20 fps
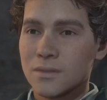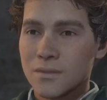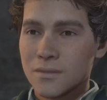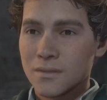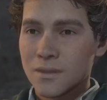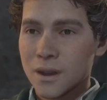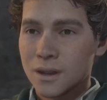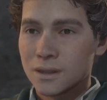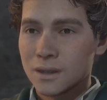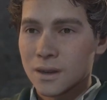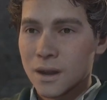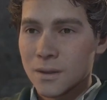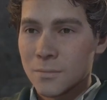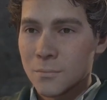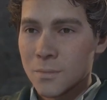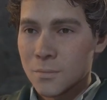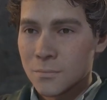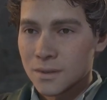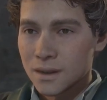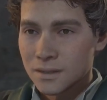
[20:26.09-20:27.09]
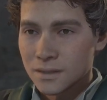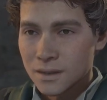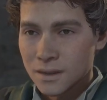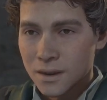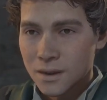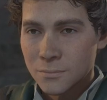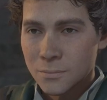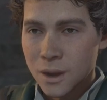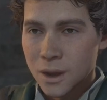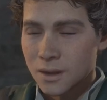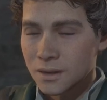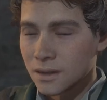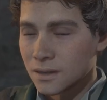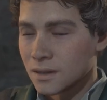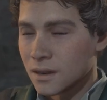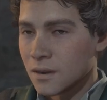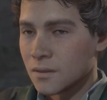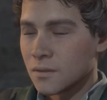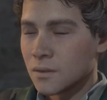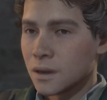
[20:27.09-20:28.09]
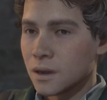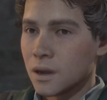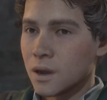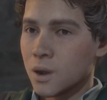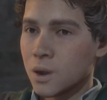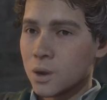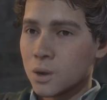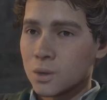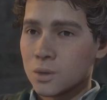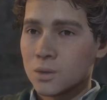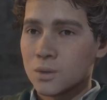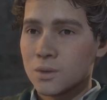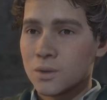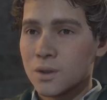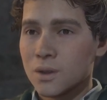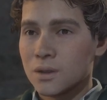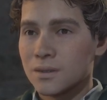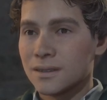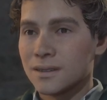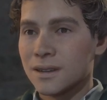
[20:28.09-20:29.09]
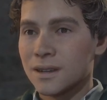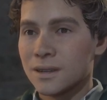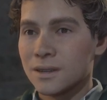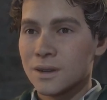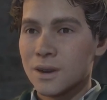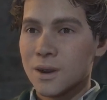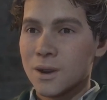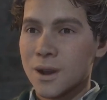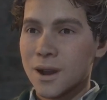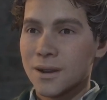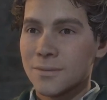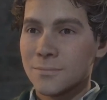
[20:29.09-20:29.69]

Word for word: The first time Ominis and I practiced Confringo, we singed our